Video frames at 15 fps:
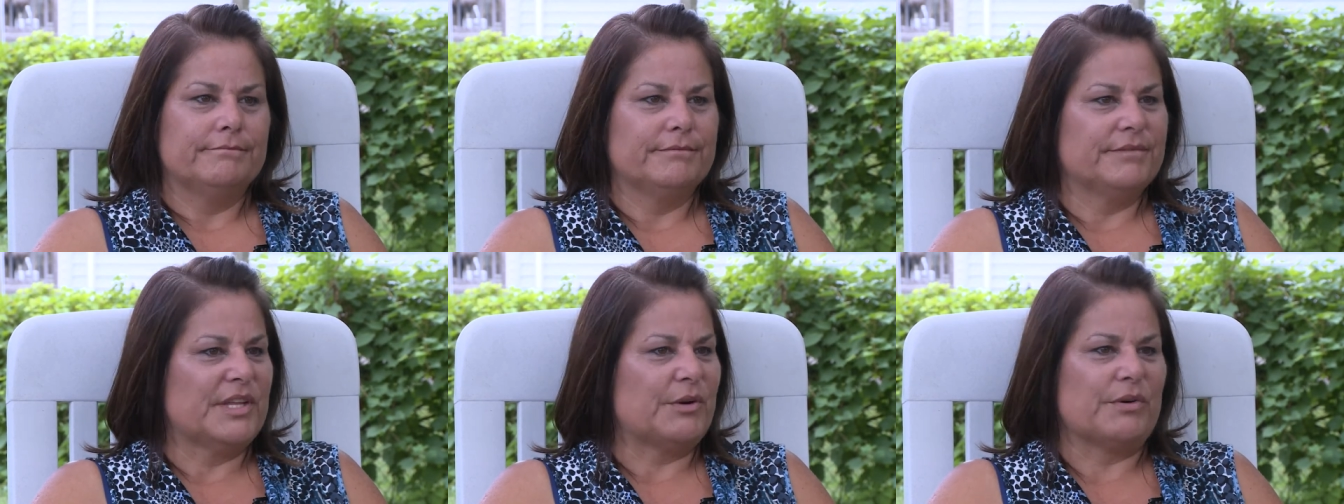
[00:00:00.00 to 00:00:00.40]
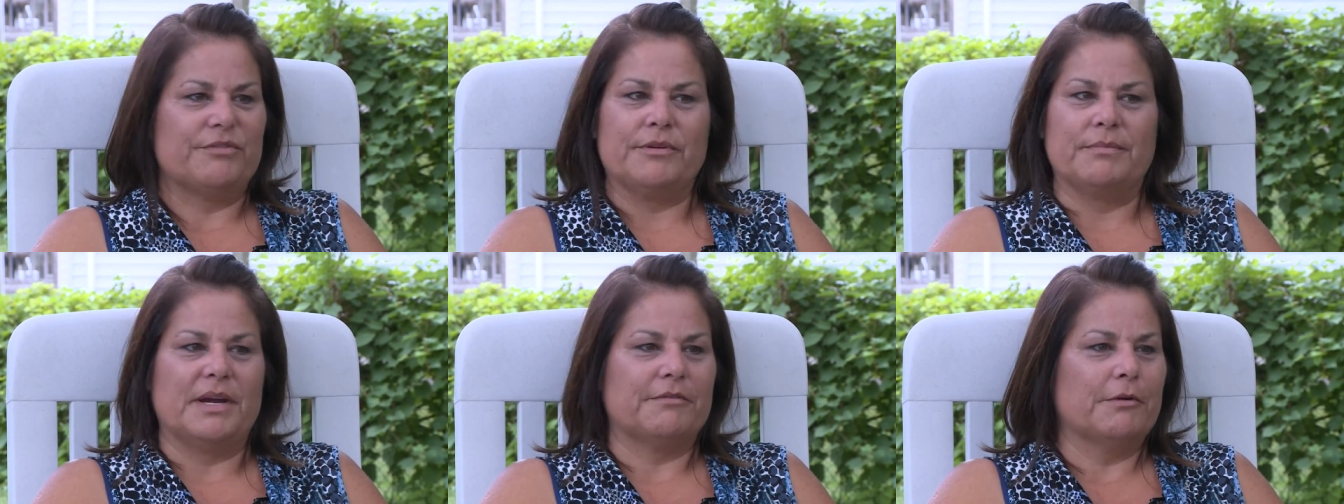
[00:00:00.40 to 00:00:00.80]
They were
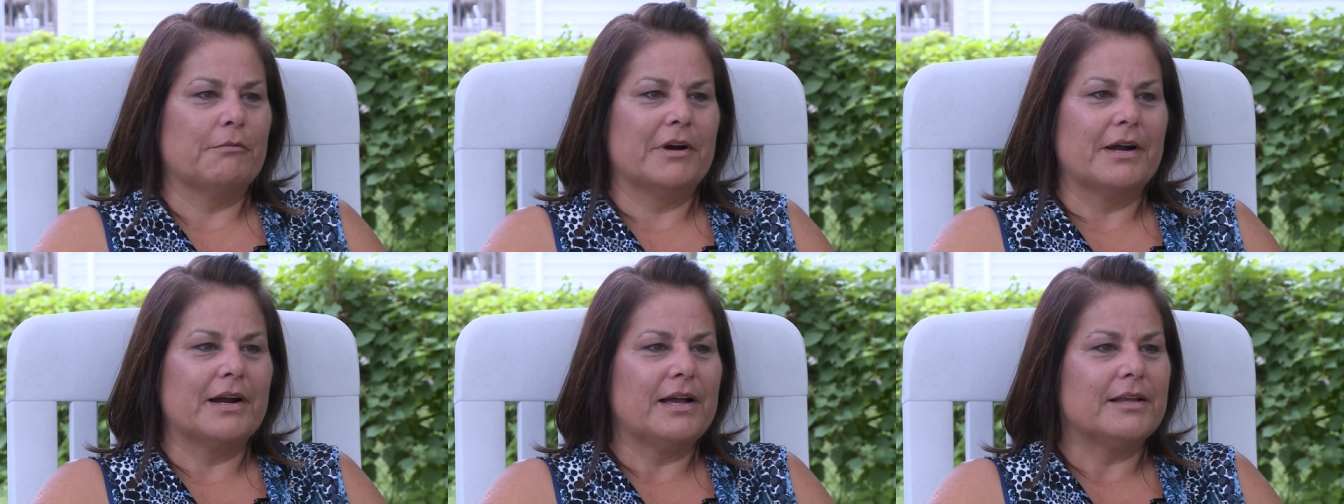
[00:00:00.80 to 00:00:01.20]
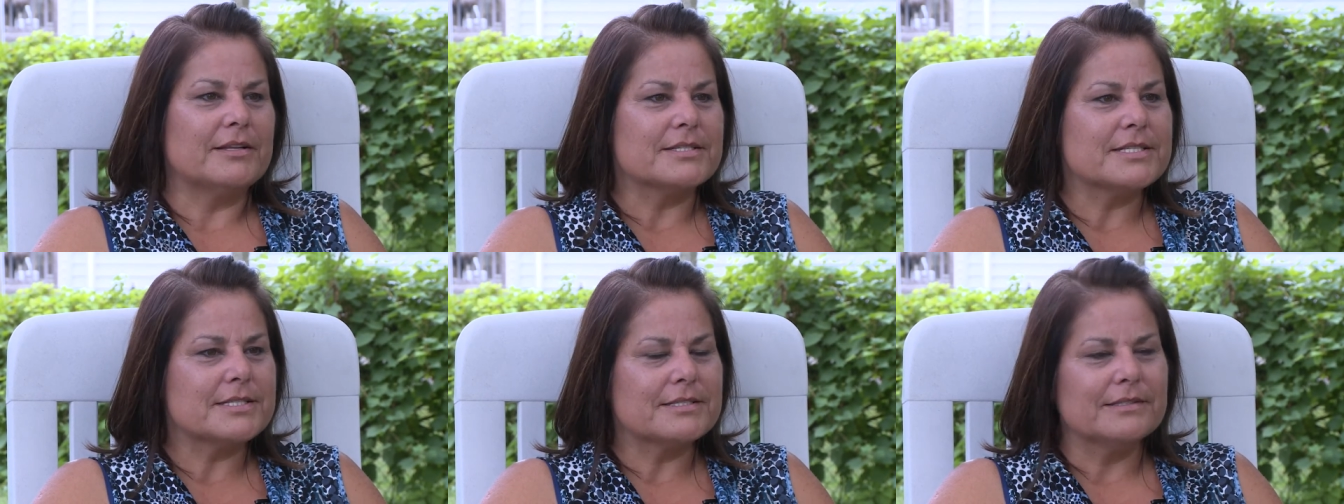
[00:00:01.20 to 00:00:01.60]
from everywhere
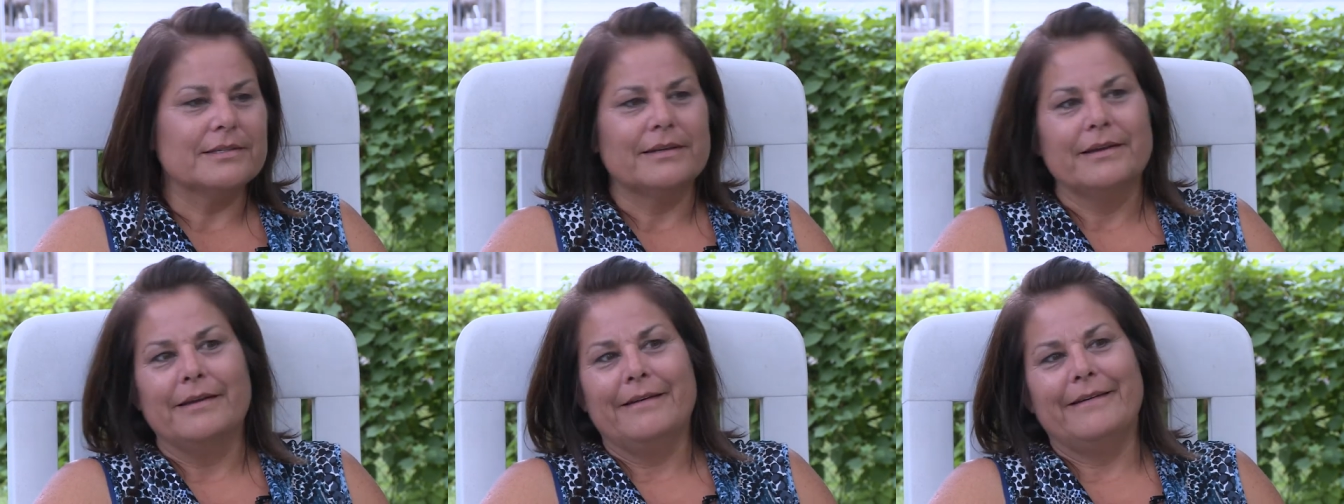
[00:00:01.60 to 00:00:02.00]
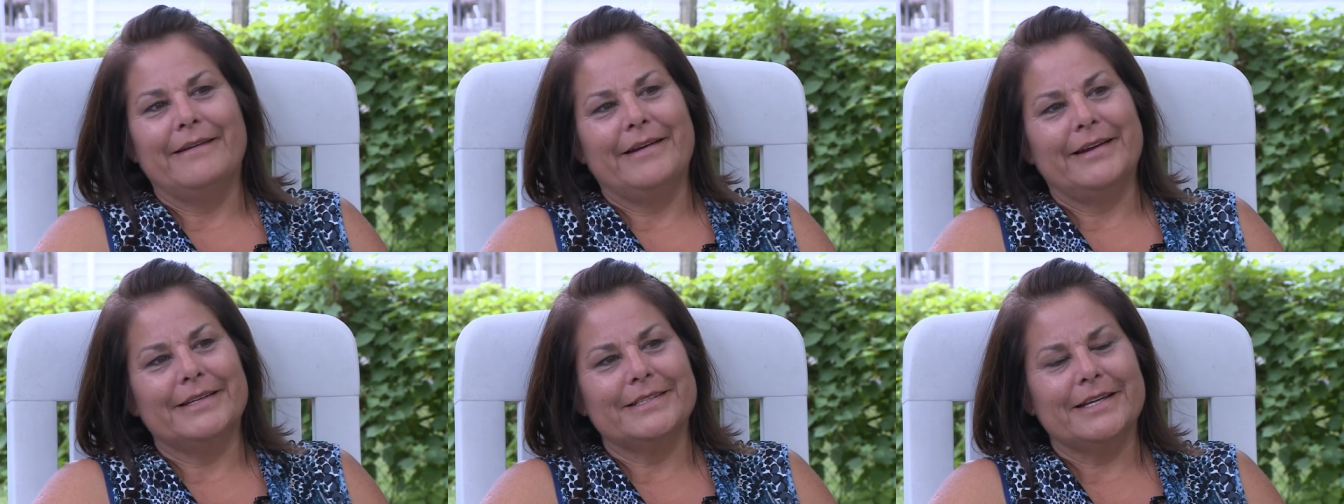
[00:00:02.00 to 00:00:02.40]
else.
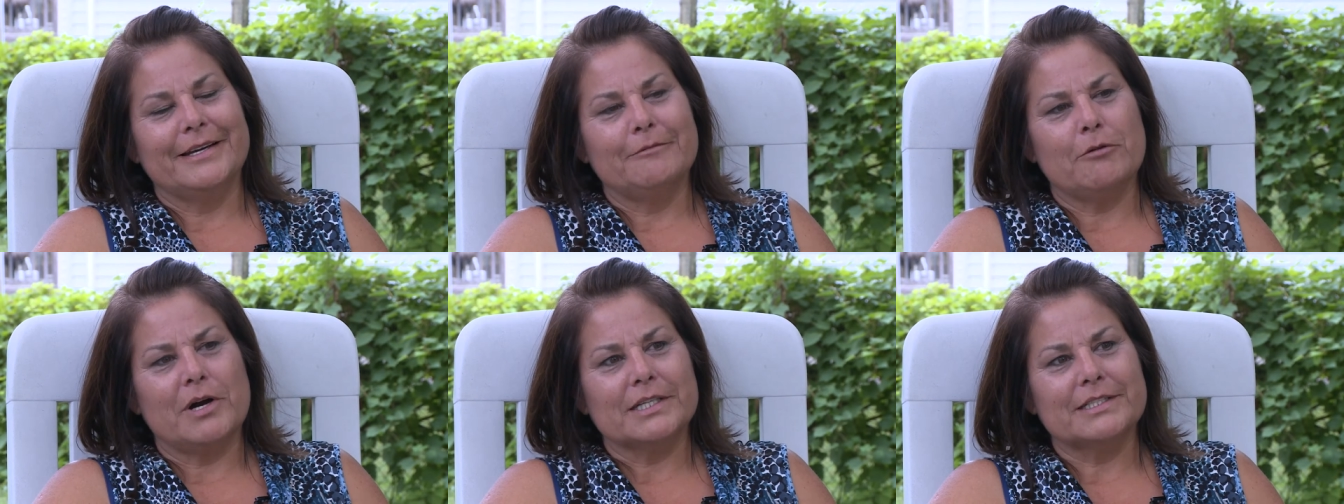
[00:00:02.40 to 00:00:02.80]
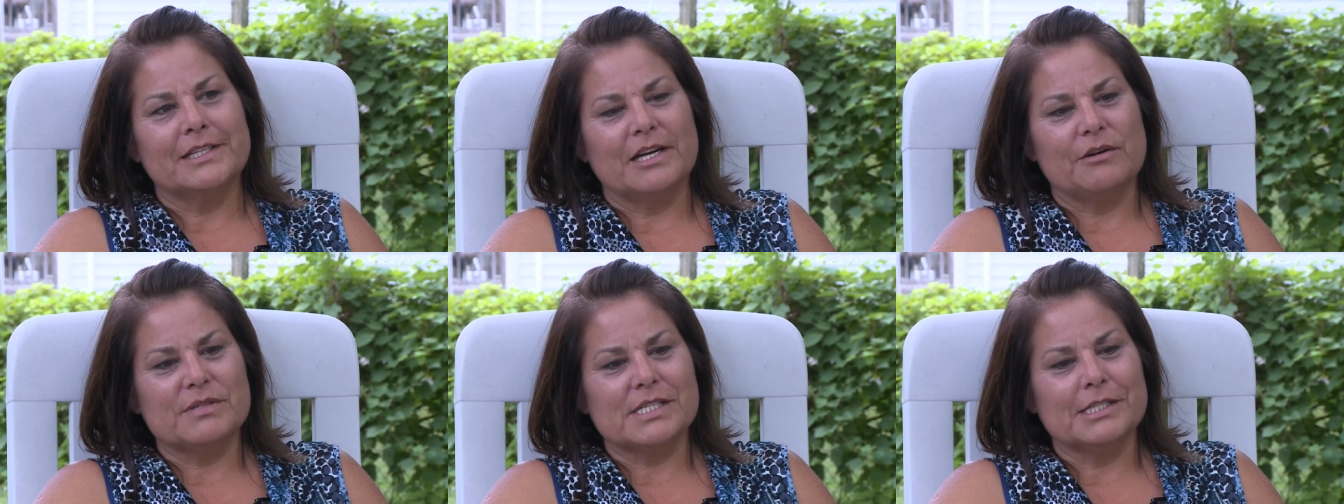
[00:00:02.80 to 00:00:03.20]
And I walked in,
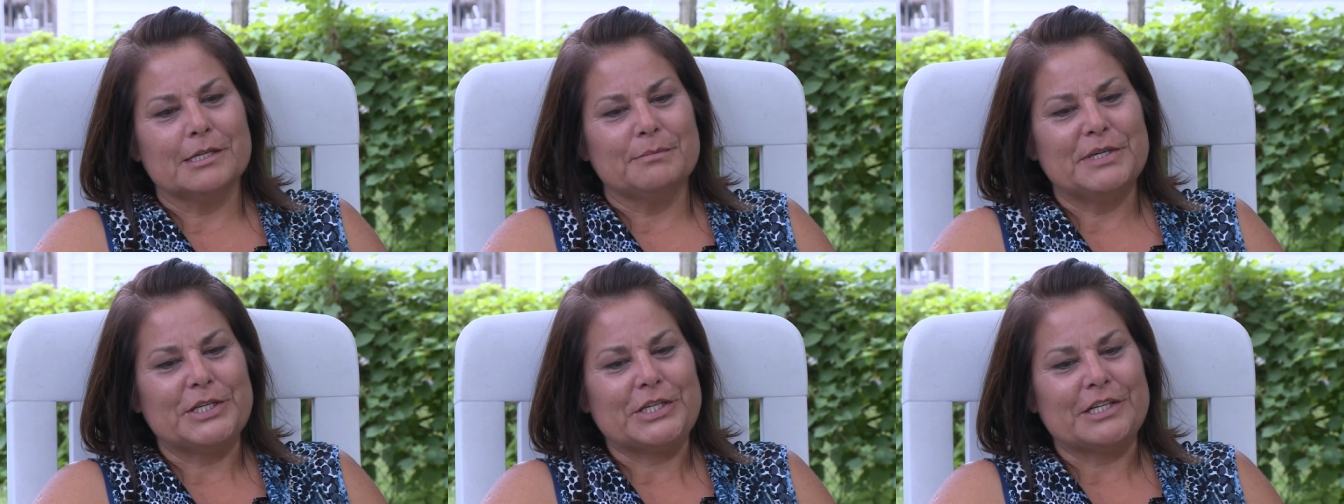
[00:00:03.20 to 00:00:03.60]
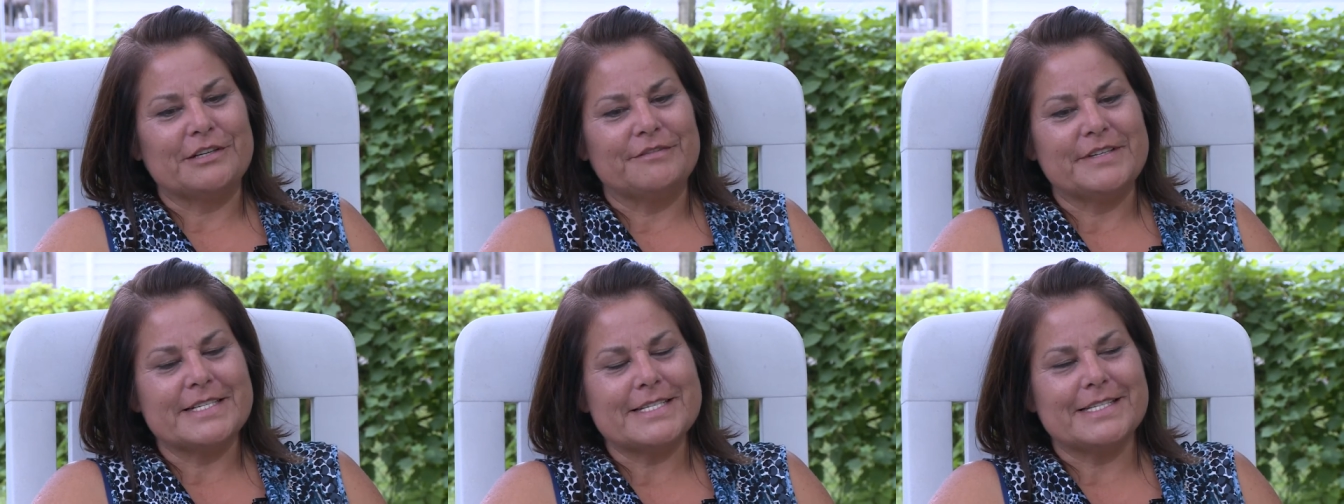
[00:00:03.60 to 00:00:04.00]
I was a little bit
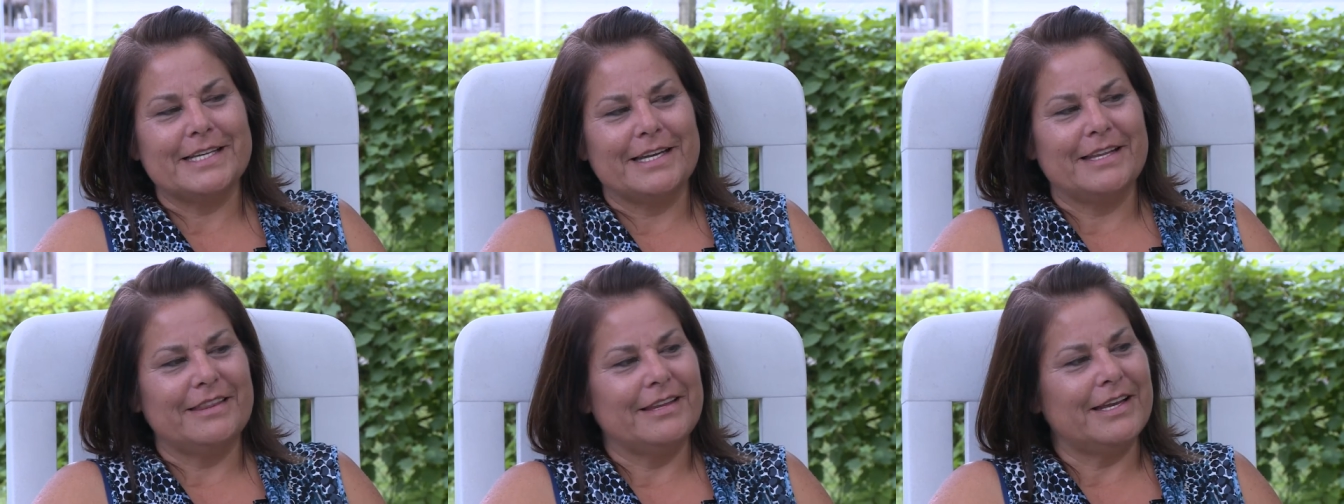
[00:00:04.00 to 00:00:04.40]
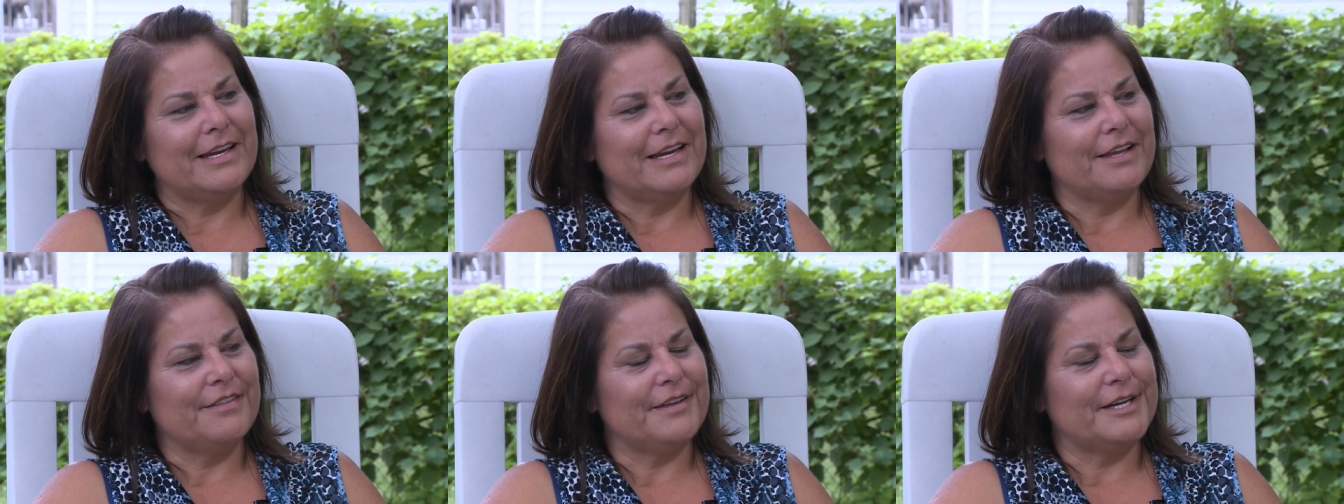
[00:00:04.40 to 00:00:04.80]
nervous, and then
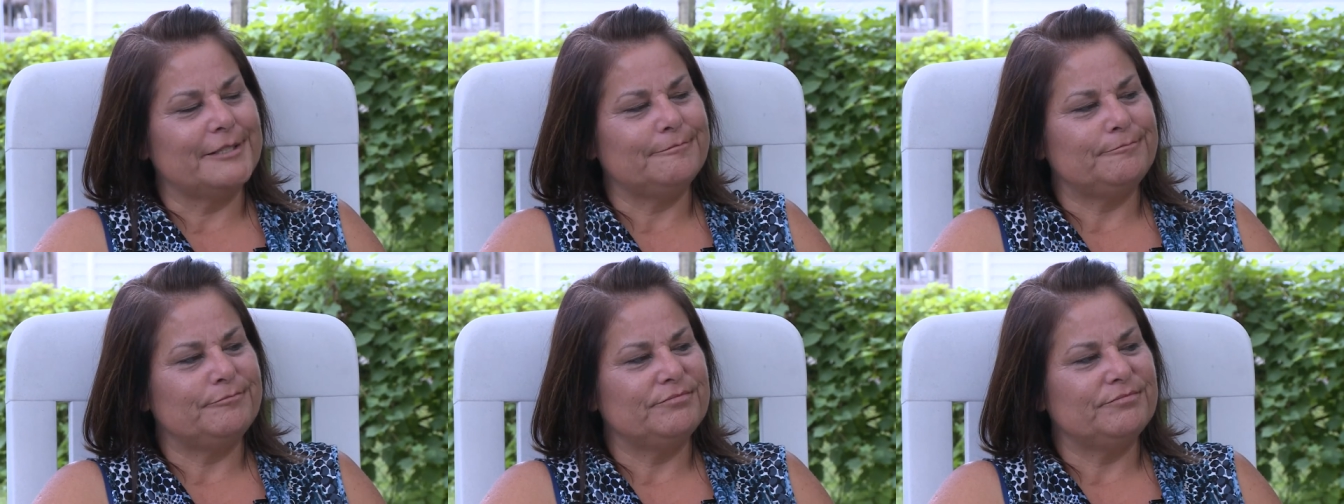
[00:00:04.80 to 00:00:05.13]
I thought,